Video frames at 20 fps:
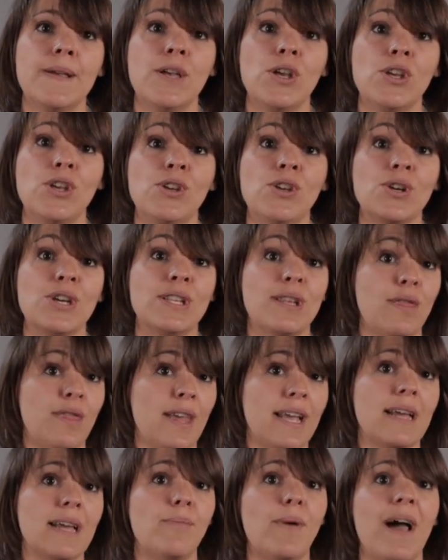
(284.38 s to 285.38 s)
You could
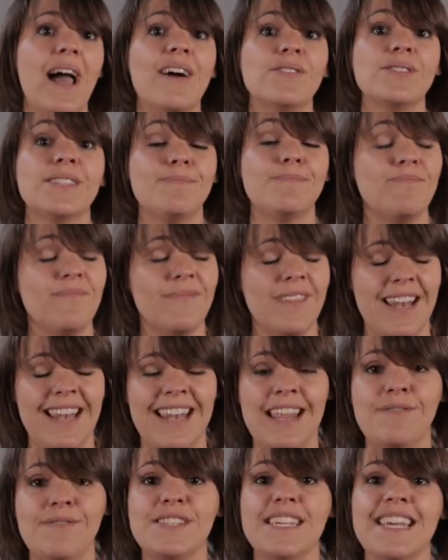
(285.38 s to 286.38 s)
think about
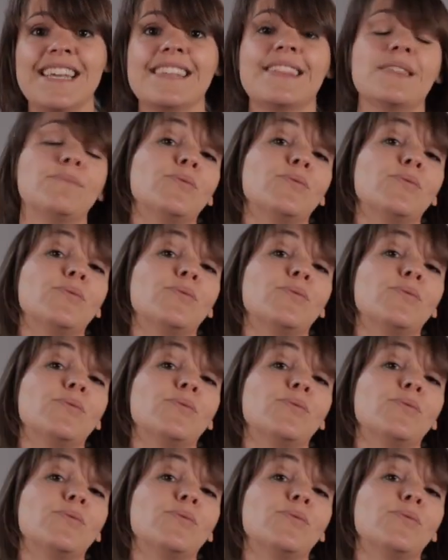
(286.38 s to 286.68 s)
lifting